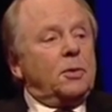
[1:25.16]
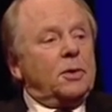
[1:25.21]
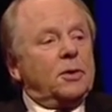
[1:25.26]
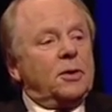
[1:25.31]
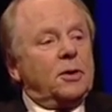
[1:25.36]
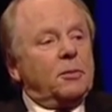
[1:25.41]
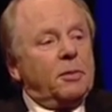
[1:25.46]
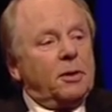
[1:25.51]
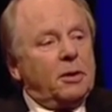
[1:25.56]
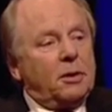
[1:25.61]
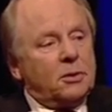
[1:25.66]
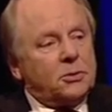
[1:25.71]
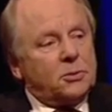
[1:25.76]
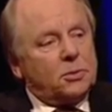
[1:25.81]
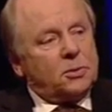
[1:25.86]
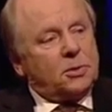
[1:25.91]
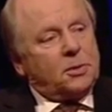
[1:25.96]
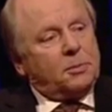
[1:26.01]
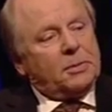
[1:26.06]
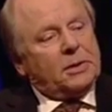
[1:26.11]
you wanted
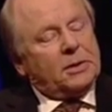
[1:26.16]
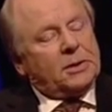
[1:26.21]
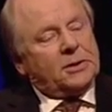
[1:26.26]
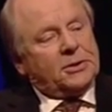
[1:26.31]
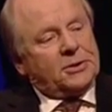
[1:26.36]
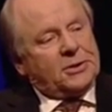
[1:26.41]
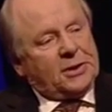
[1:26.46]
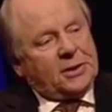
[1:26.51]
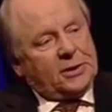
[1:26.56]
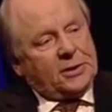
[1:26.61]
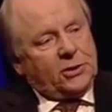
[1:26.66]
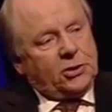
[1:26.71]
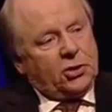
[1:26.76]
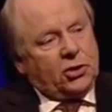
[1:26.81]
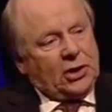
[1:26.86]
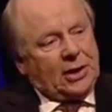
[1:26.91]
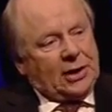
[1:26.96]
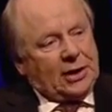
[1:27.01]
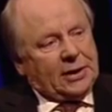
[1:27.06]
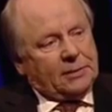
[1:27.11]
because all the milk has turned to
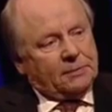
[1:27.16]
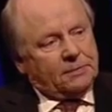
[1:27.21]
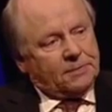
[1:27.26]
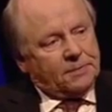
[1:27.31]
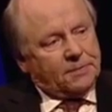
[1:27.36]
jelly.